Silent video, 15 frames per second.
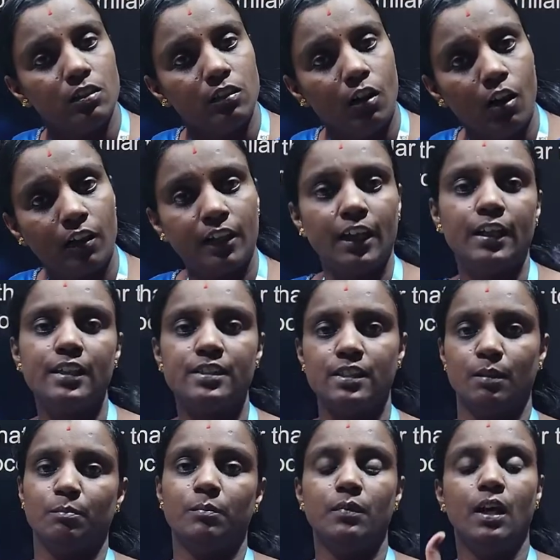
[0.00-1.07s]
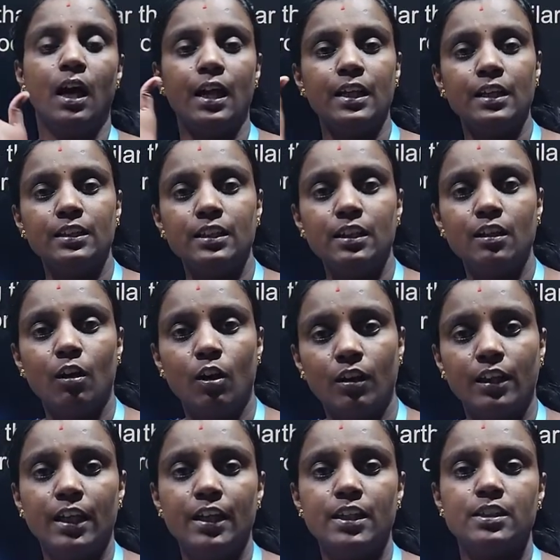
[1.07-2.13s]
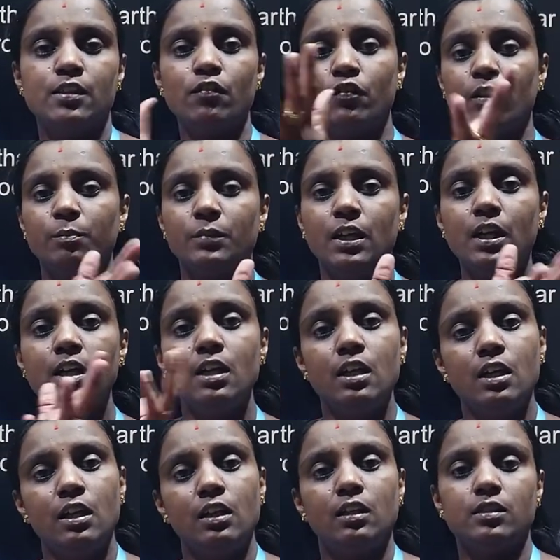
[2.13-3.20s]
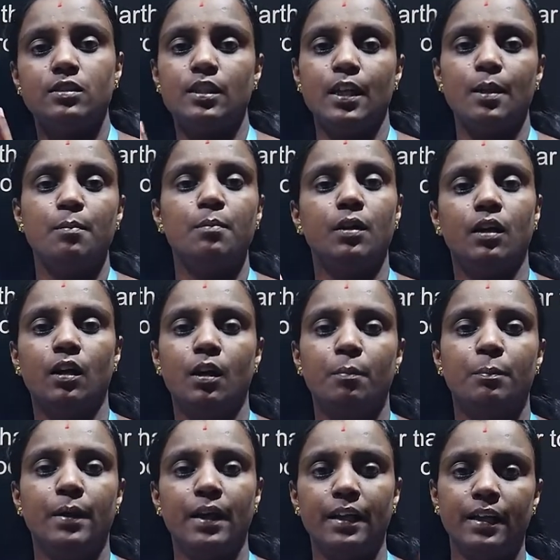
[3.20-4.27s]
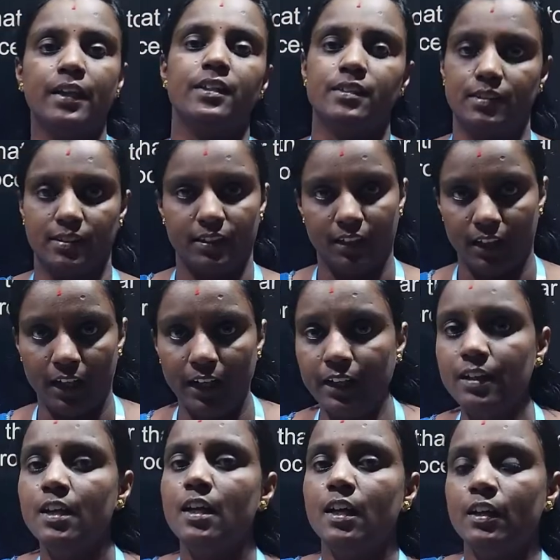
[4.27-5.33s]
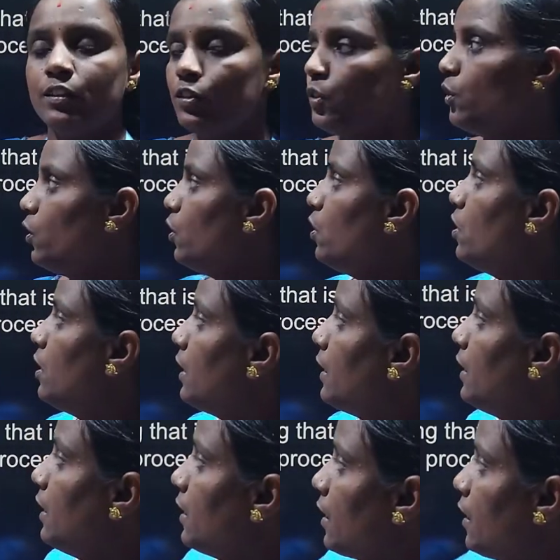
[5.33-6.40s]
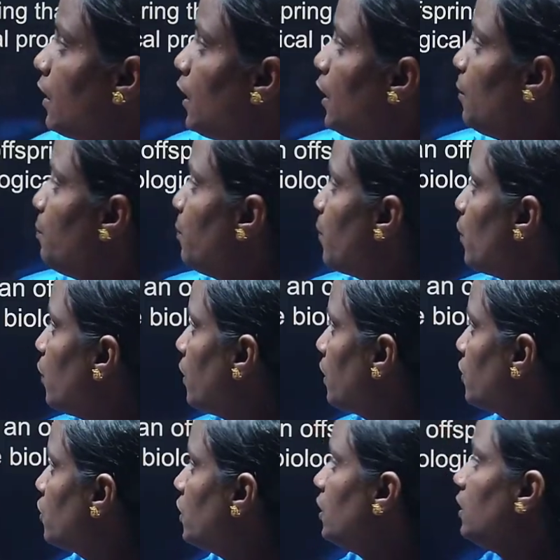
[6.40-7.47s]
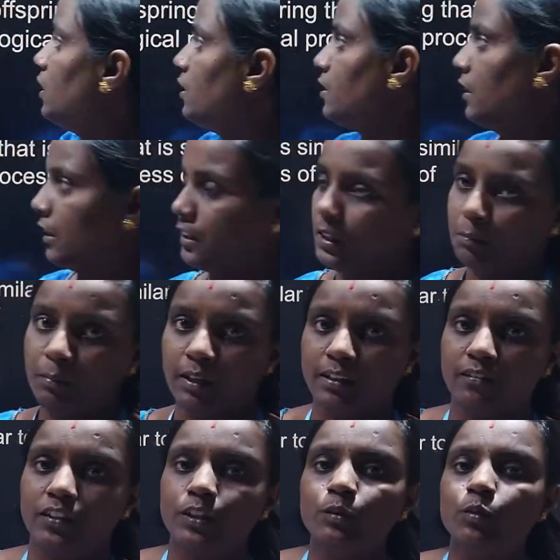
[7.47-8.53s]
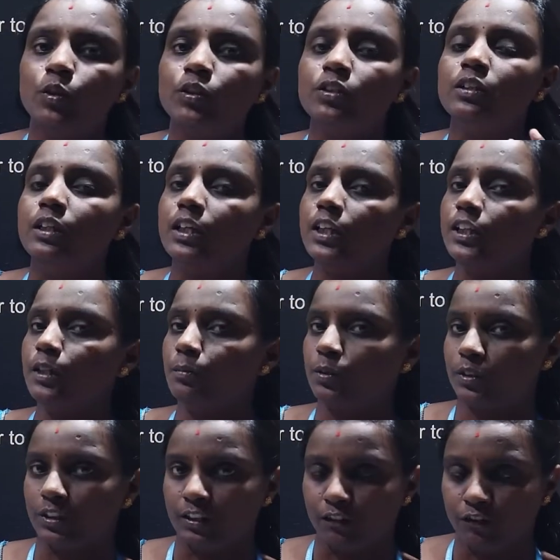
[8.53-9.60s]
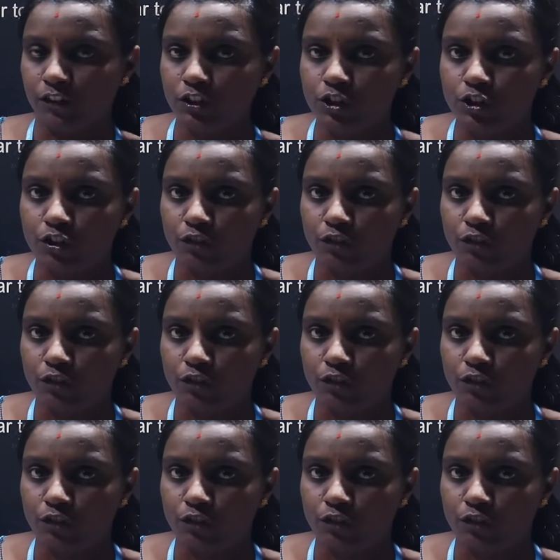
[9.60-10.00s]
organism, another organism from the same parents, right? So here reproduction is nothing but, when you want to learn about the definition